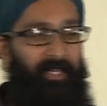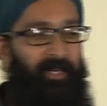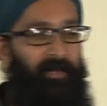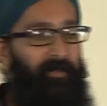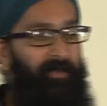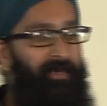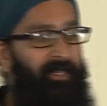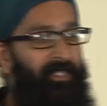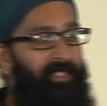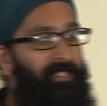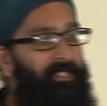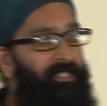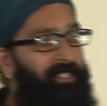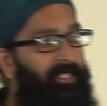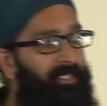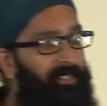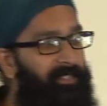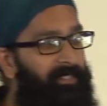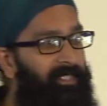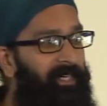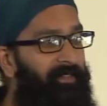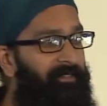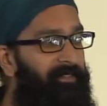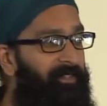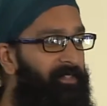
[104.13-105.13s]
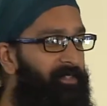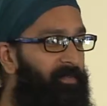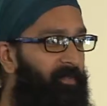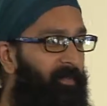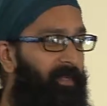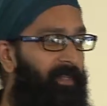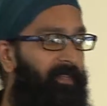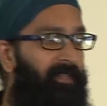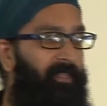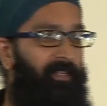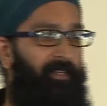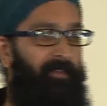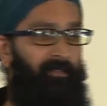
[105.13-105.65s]
Well, it turns out there's
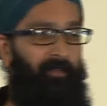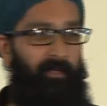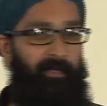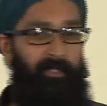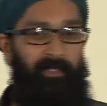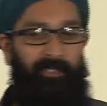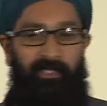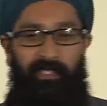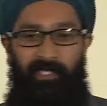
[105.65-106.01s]
one thing, of course,